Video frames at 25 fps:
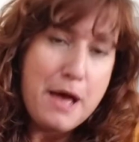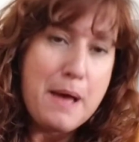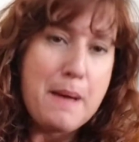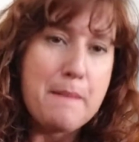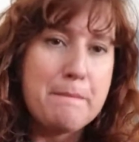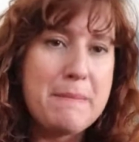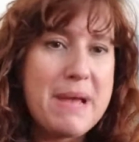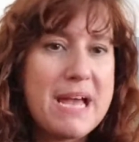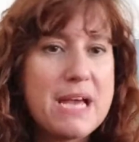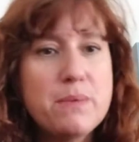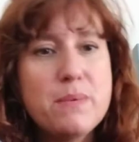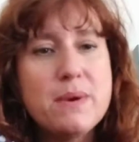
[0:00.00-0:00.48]

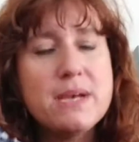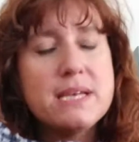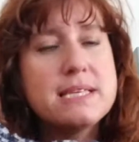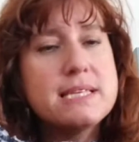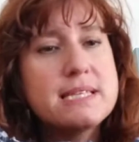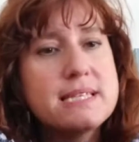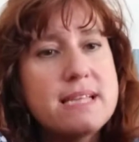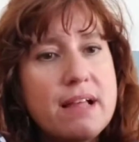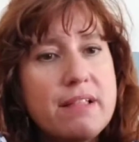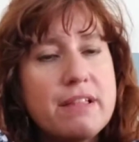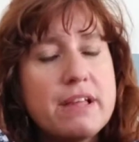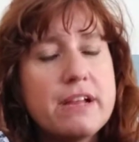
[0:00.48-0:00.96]
Madewell's
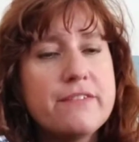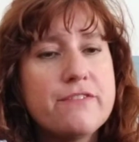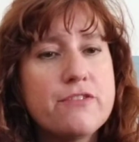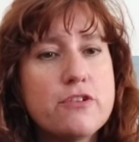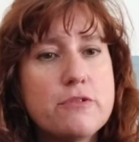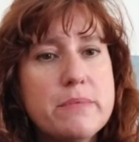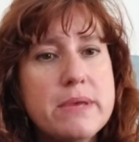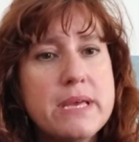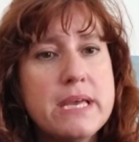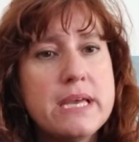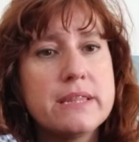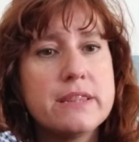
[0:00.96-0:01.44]
selling for
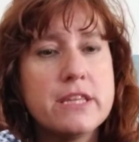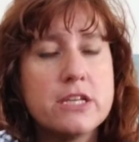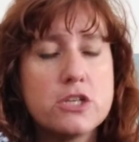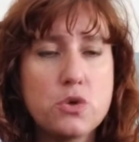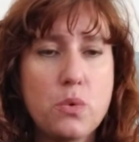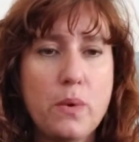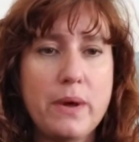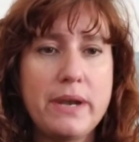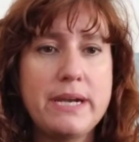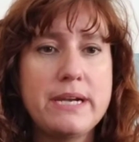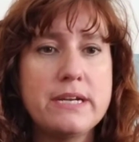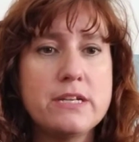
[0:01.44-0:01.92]
me in the
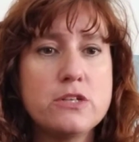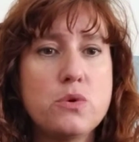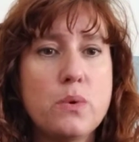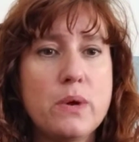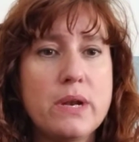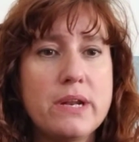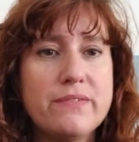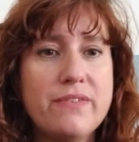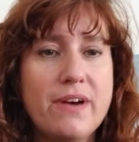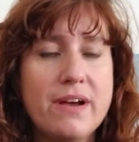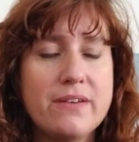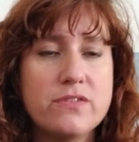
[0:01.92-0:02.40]
20 to
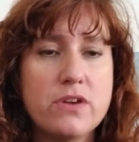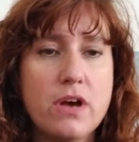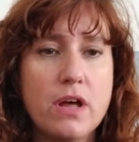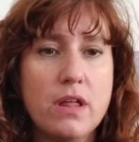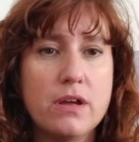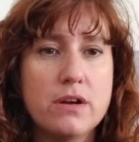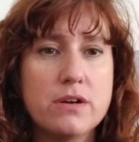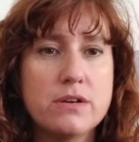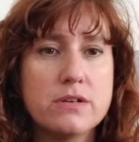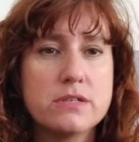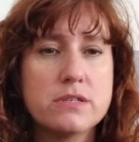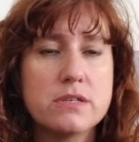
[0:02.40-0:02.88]

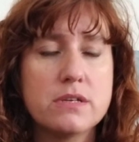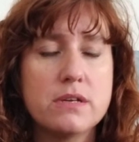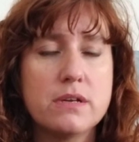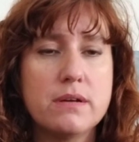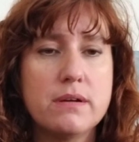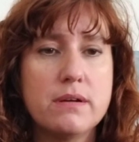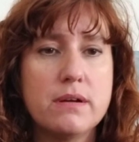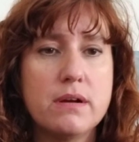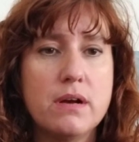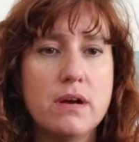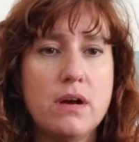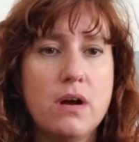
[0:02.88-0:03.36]
$25
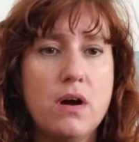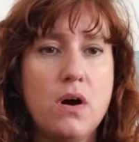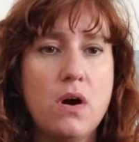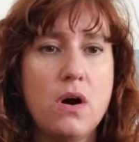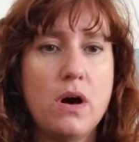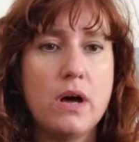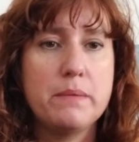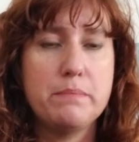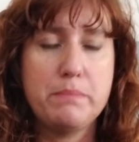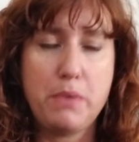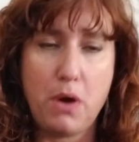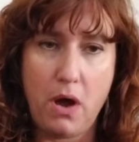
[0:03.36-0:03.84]

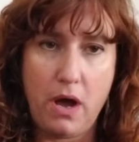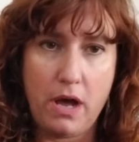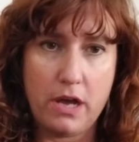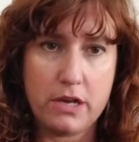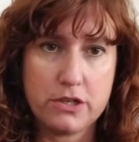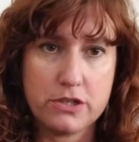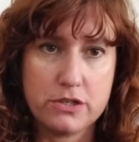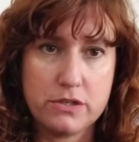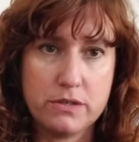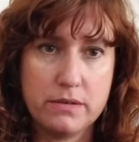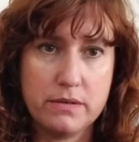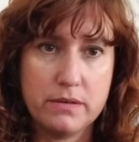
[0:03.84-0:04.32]
on
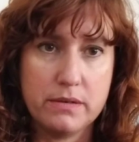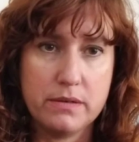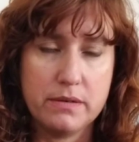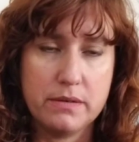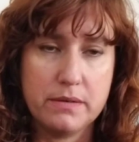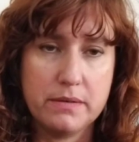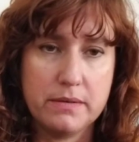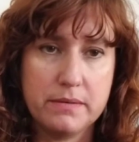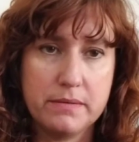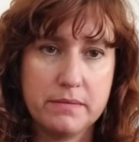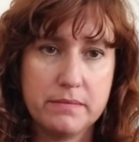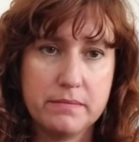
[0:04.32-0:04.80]
Posh.
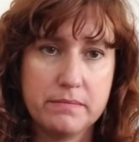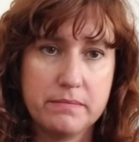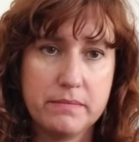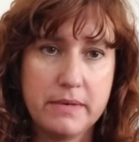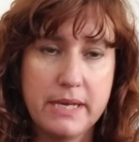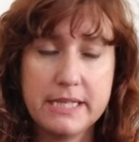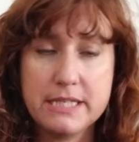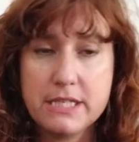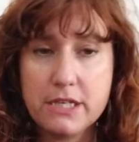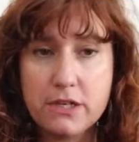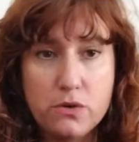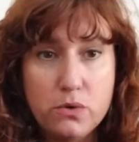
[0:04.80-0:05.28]

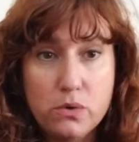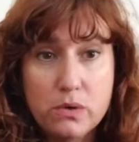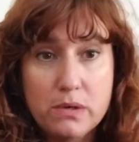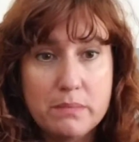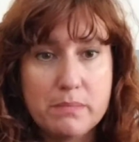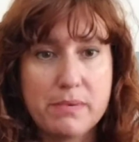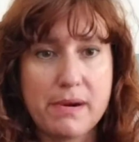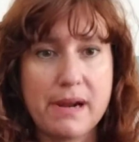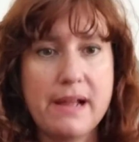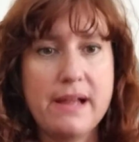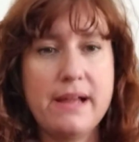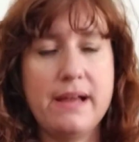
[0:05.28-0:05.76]
It's a cool
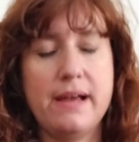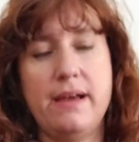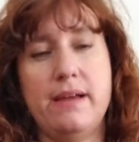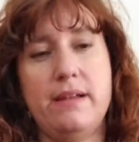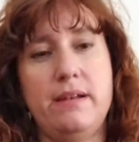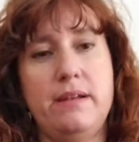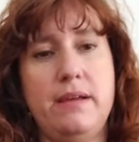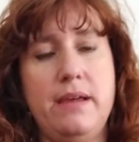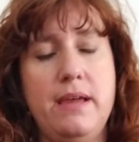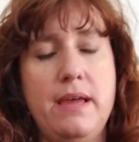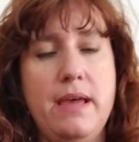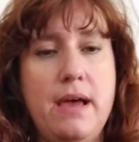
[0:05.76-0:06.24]

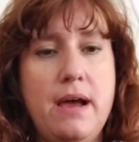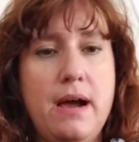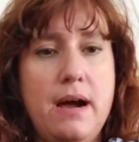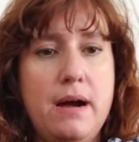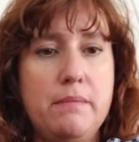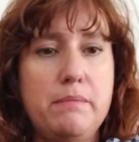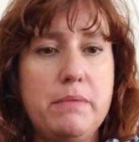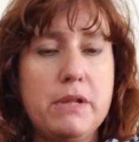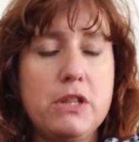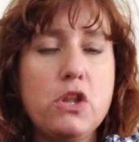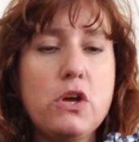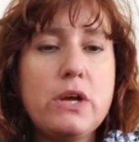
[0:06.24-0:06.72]
brand.
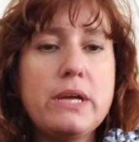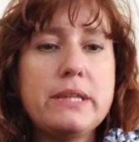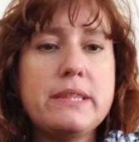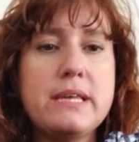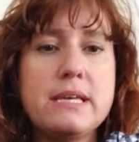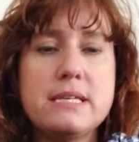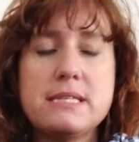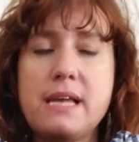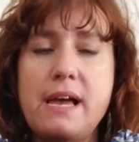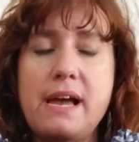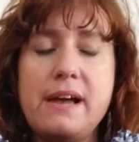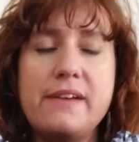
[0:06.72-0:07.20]
But look at
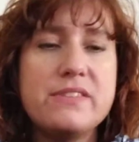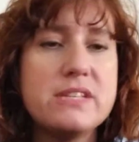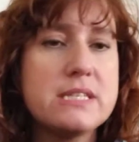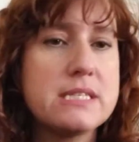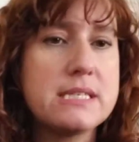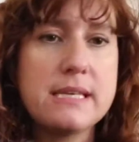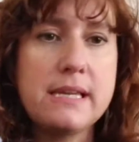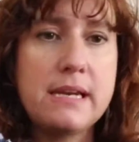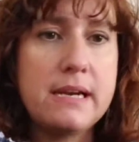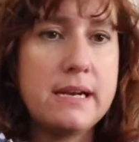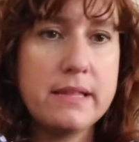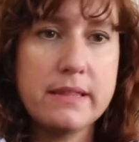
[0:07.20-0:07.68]
this, I haven't
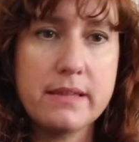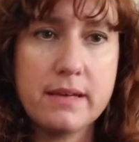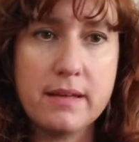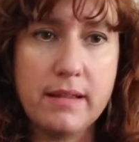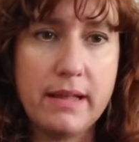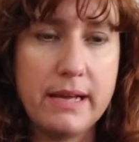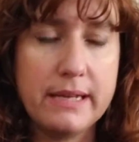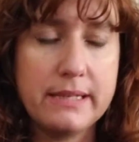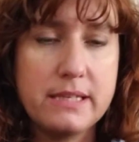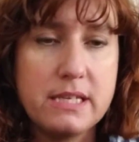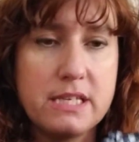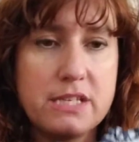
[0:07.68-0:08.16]
seen anything
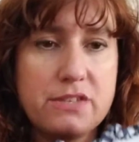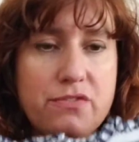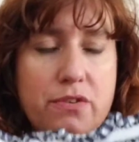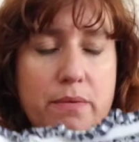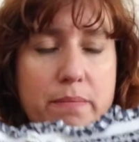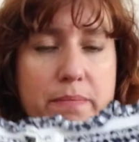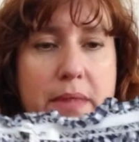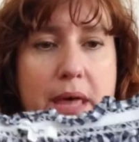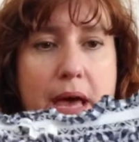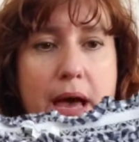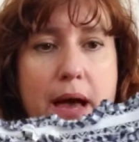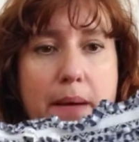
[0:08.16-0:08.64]
like this
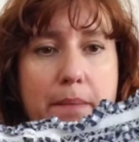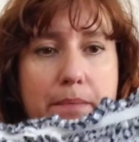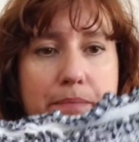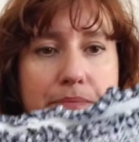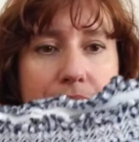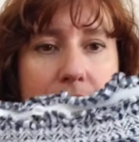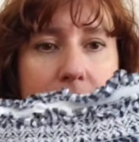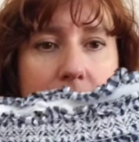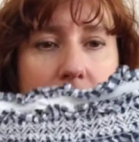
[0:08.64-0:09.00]
from them